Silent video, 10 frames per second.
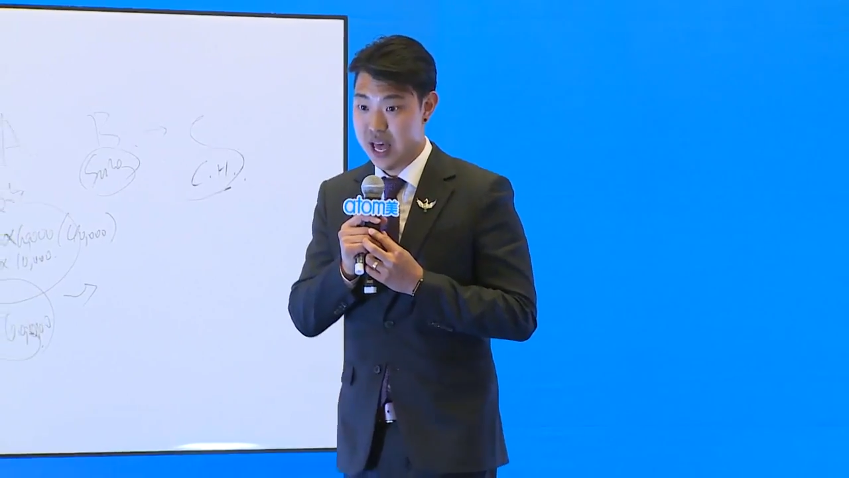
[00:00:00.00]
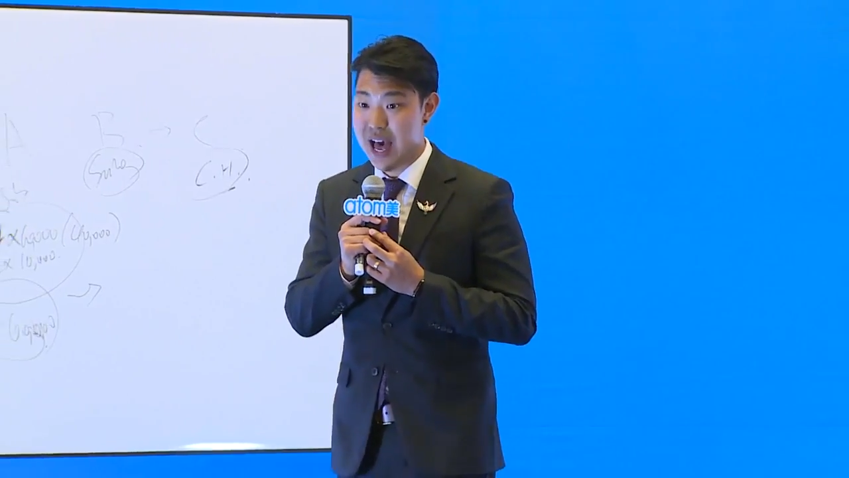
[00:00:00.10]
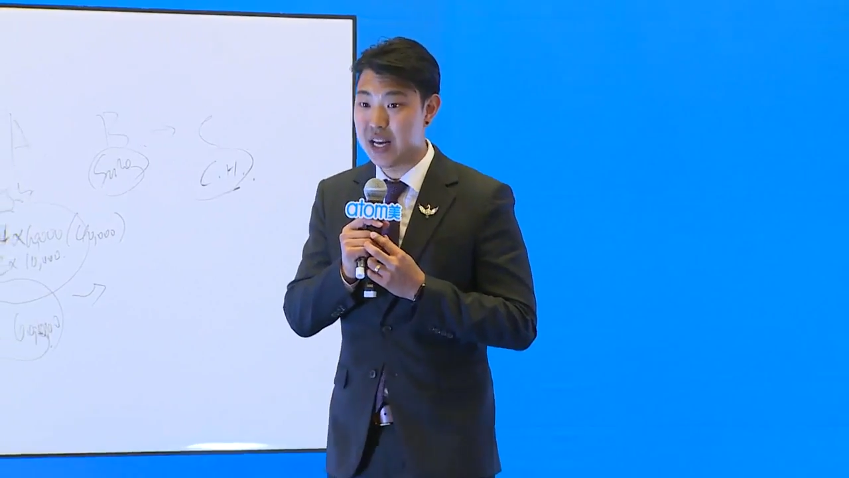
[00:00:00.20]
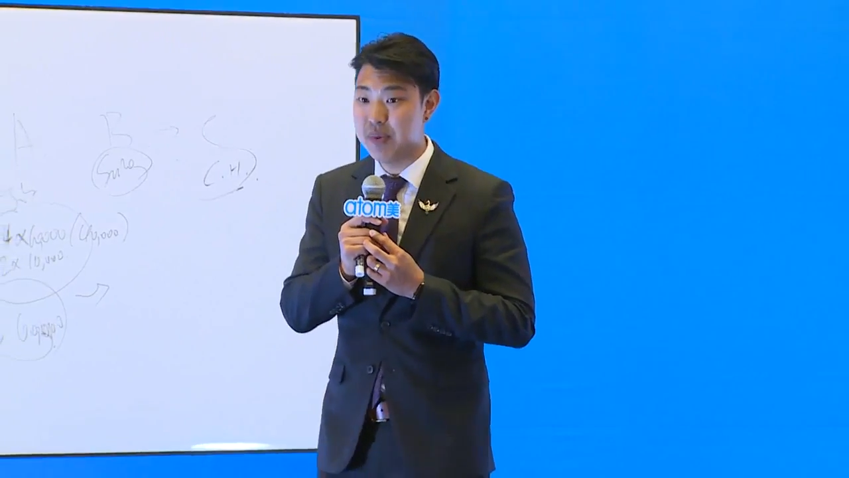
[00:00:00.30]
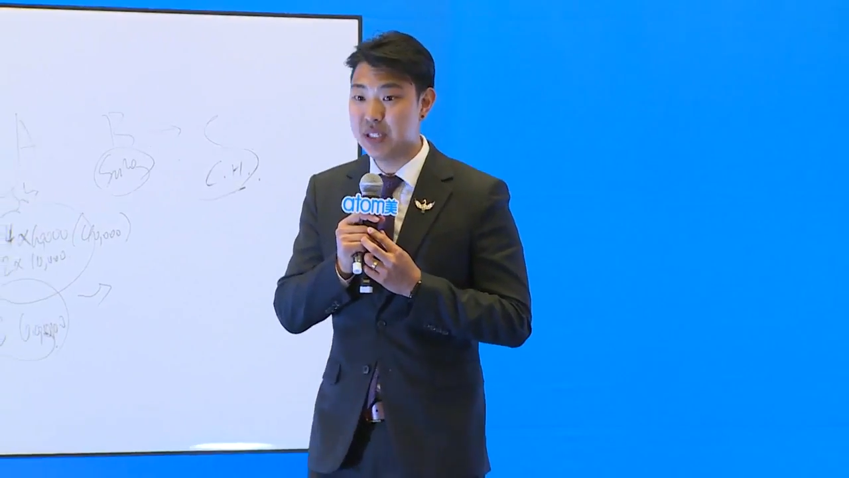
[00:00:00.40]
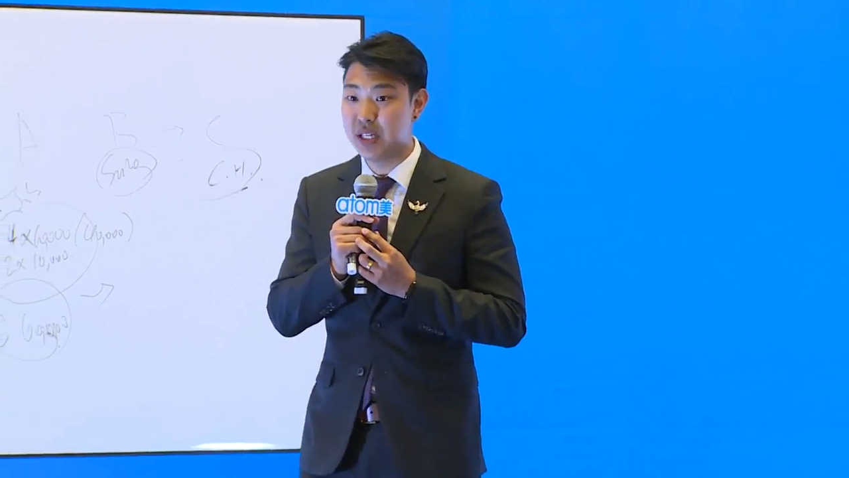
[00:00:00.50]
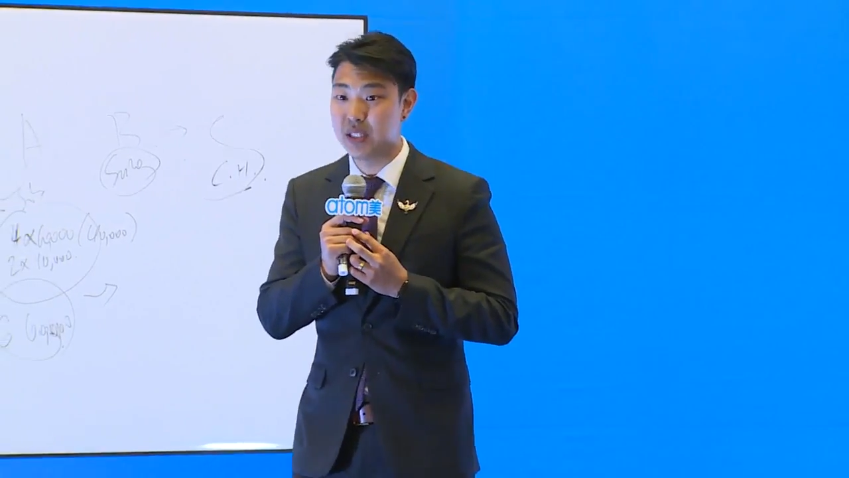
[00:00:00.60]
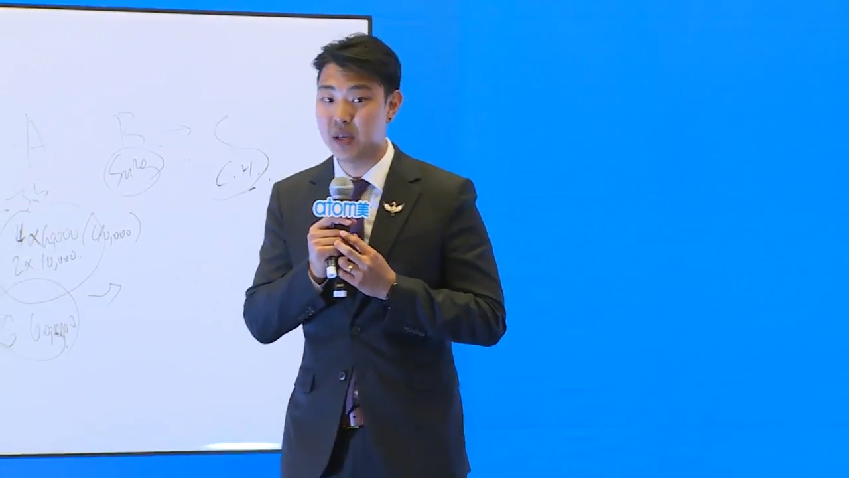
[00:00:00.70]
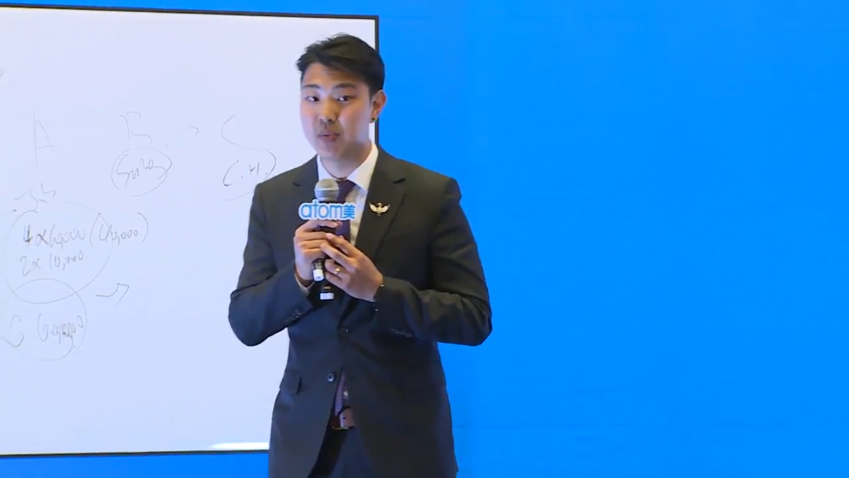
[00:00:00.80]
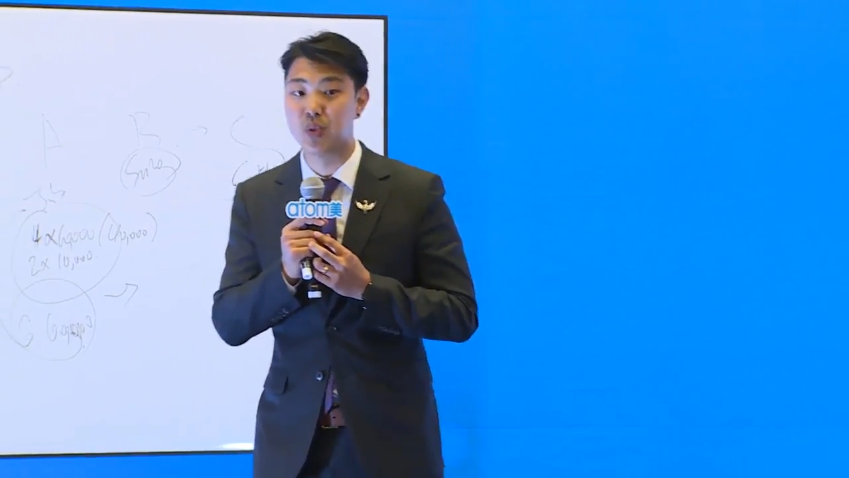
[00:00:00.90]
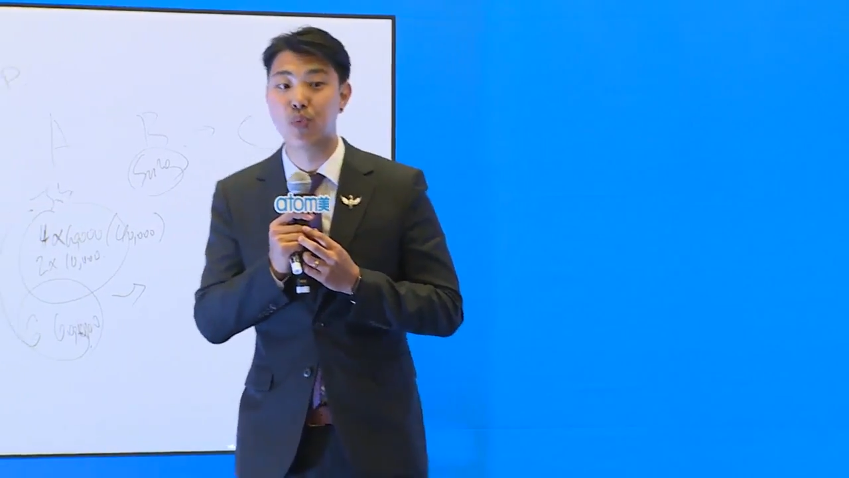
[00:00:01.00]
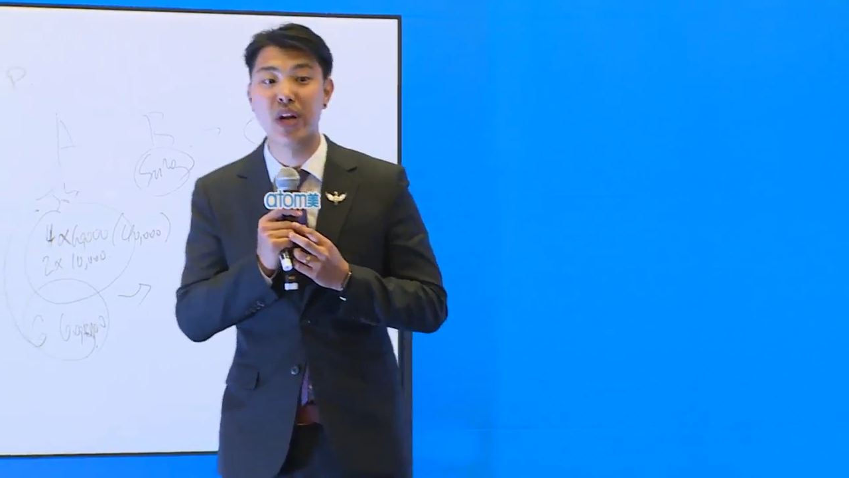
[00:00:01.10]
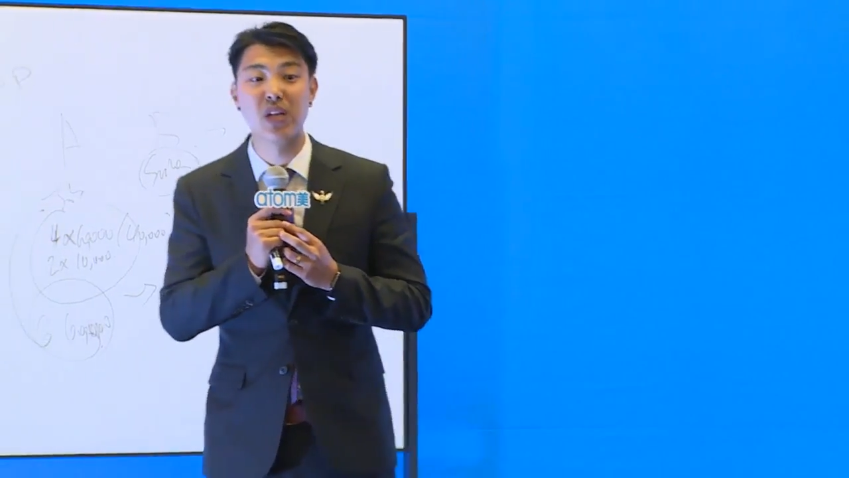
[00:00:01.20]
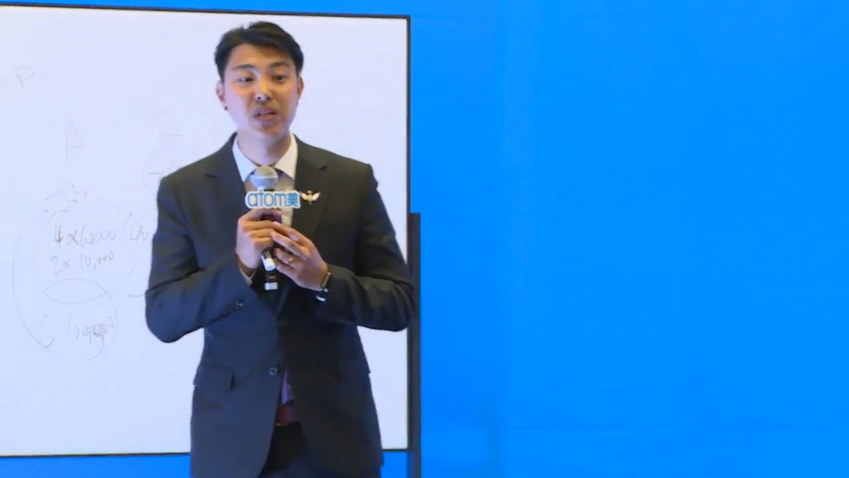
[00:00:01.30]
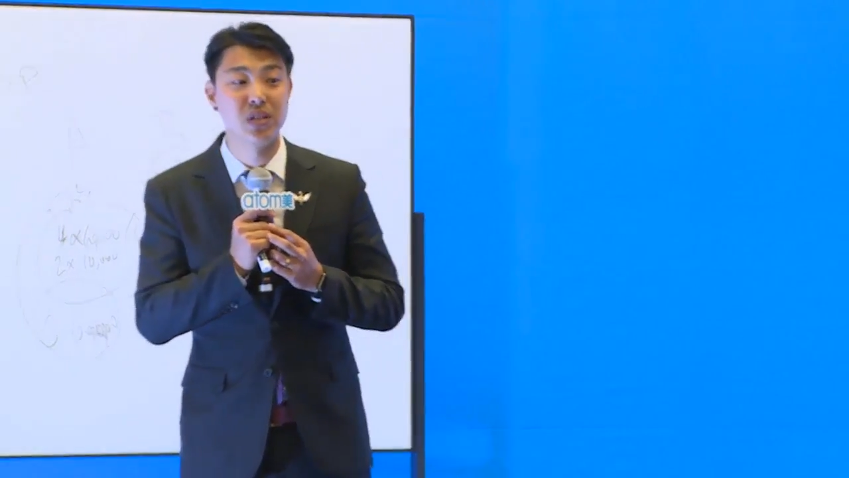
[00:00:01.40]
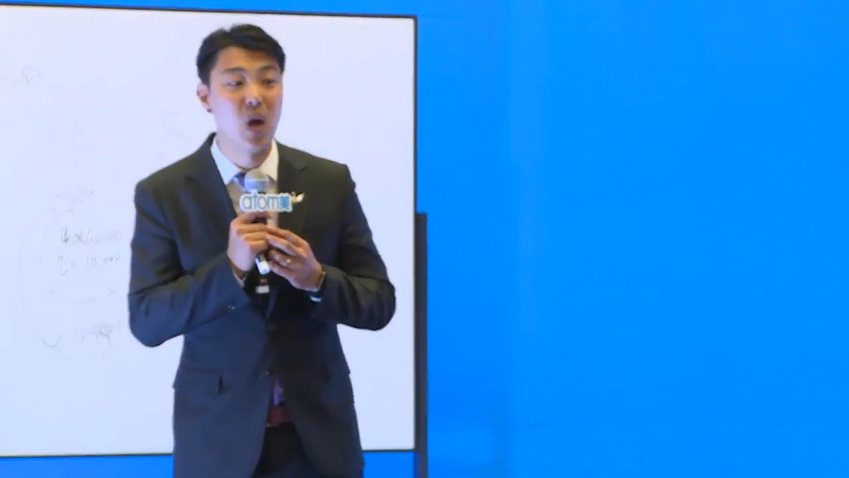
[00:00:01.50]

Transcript: Atomy Systems brings